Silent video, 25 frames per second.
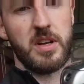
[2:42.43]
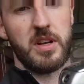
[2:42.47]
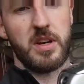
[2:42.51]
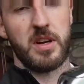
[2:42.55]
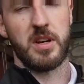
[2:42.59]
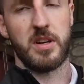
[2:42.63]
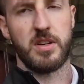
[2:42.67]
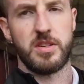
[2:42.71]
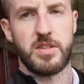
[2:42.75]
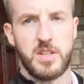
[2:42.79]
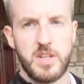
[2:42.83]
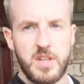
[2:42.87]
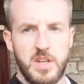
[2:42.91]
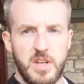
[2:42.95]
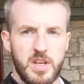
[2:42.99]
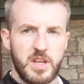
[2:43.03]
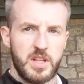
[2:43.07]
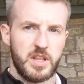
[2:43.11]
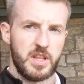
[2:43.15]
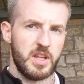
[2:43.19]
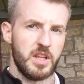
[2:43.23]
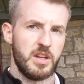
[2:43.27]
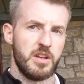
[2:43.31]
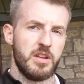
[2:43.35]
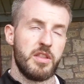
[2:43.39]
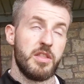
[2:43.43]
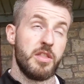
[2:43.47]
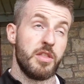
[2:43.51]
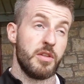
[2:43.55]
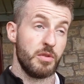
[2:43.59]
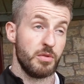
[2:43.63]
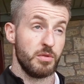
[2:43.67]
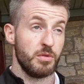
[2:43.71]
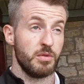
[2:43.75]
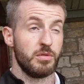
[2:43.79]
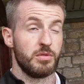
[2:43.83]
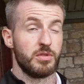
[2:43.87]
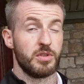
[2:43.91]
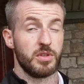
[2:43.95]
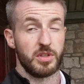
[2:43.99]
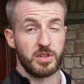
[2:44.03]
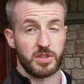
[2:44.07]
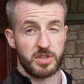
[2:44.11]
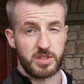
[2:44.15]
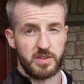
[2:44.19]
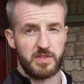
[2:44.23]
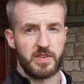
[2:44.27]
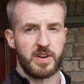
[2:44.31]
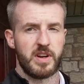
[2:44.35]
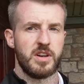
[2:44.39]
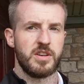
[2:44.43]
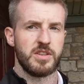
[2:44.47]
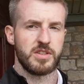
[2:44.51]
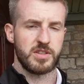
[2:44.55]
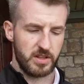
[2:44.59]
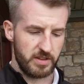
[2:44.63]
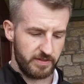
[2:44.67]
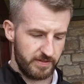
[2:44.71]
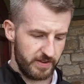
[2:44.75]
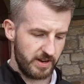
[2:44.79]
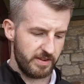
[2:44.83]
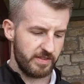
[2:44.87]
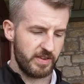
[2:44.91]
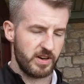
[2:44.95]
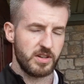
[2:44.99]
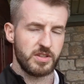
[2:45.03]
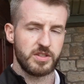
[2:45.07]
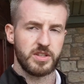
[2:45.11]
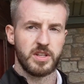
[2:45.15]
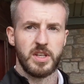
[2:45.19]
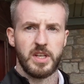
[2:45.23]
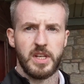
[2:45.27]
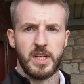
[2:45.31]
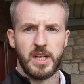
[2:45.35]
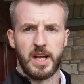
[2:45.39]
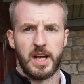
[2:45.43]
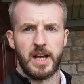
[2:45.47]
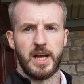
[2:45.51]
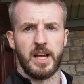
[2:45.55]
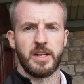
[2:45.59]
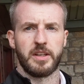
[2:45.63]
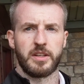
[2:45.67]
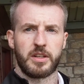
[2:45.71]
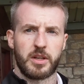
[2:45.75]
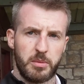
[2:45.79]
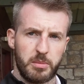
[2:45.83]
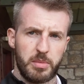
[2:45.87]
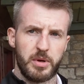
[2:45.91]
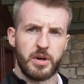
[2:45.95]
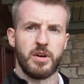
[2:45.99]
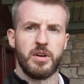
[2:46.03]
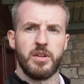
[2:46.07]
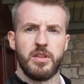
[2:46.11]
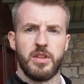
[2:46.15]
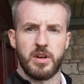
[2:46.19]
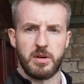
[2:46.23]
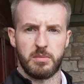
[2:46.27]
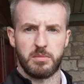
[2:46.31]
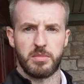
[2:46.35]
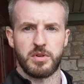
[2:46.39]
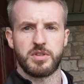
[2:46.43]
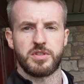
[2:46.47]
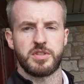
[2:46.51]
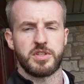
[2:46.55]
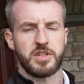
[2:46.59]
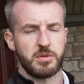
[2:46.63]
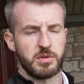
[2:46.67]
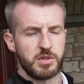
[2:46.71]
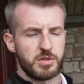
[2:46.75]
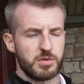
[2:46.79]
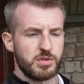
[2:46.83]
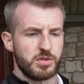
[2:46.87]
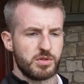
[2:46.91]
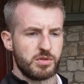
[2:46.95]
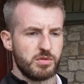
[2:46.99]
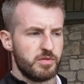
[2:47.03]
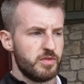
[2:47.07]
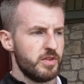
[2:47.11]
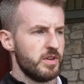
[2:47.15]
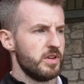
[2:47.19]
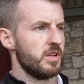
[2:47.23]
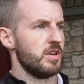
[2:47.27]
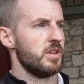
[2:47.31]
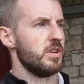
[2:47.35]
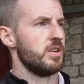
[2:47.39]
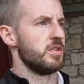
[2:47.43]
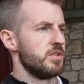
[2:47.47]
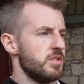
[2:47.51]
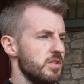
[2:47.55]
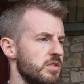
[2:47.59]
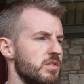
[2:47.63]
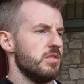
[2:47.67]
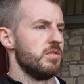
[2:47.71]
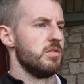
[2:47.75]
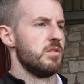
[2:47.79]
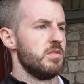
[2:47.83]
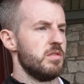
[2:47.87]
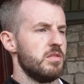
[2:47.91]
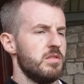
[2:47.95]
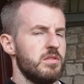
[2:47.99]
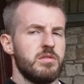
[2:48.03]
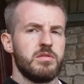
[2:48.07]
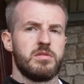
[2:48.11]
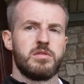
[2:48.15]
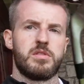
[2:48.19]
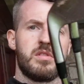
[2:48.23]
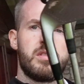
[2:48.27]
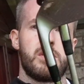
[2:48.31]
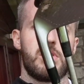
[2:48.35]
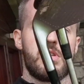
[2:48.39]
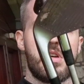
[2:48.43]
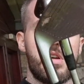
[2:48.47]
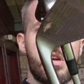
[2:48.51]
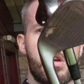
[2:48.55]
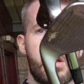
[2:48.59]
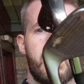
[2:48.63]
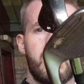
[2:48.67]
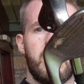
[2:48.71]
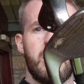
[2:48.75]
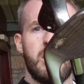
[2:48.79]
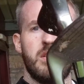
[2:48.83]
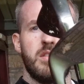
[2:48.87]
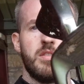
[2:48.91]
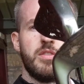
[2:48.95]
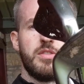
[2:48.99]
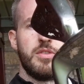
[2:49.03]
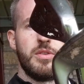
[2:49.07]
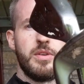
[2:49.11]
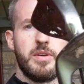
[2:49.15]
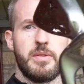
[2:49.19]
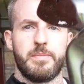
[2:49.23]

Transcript: 9 irons, then through to the 7 irons and the 5 irons, and compare the numbers, see which ones go further. So, let's do